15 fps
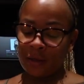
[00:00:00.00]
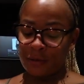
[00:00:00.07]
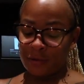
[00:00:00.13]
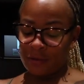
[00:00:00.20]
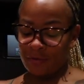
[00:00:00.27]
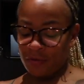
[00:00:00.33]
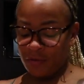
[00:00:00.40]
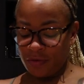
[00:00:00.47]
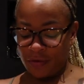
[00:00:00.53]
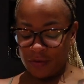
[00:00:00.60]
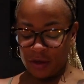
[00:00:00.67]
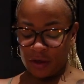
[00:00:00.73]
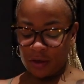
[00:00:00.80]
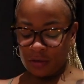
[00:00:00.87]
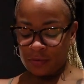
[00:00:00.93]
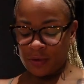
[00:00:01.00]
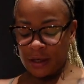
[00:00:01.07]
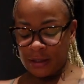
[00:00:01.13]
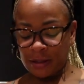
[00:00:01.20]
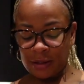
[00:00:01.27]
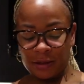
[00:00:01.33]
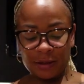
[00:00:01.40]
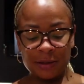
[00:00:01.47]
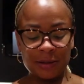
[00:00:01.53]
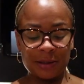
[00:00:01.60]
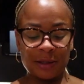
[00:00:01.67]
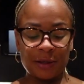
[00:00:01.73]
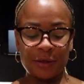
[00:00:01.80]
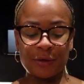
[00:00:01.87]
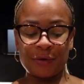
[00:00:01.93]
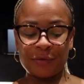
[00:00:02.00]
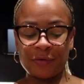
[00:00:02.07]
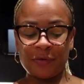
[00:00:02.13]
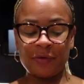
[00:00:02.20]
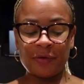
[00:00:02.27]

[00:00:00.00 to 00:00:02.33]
If you've never cooked rice on the stove,